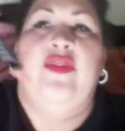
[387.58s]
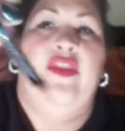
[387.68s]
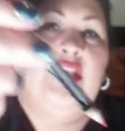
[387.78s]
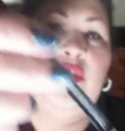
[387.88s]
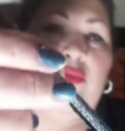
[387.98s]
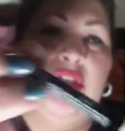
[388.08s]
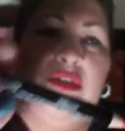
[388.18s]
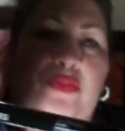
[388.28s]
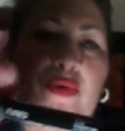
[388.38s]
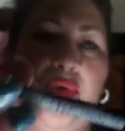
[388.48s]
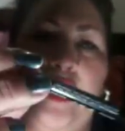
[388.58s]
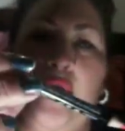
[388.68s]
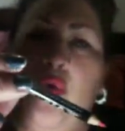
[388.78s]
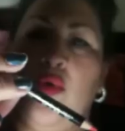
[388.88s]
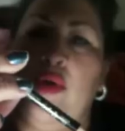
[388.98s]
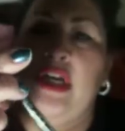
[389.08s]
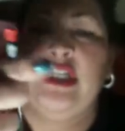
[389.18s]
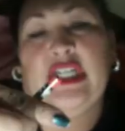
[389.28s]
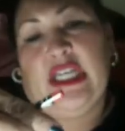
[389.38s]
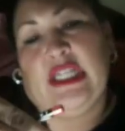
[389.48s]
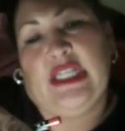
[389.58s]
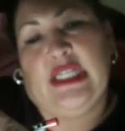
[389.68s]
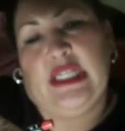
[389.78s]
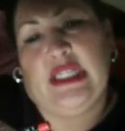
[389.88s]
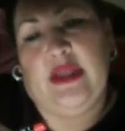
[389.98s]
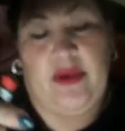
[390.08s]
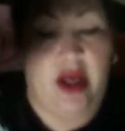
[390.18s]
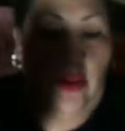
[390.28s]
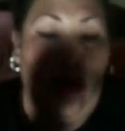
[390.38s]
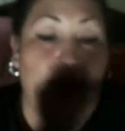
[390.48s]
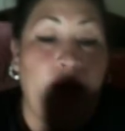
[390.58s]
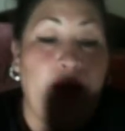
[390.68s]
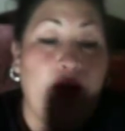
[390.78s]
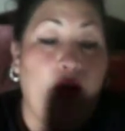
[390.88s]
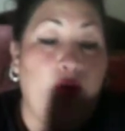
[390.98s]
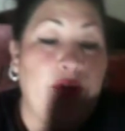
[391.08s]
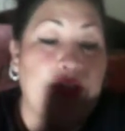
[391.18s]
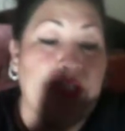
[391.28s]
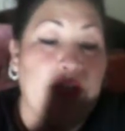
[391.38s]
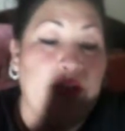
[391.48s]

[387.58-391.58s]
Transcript: This one is a pretty orange. And this is lip color orange.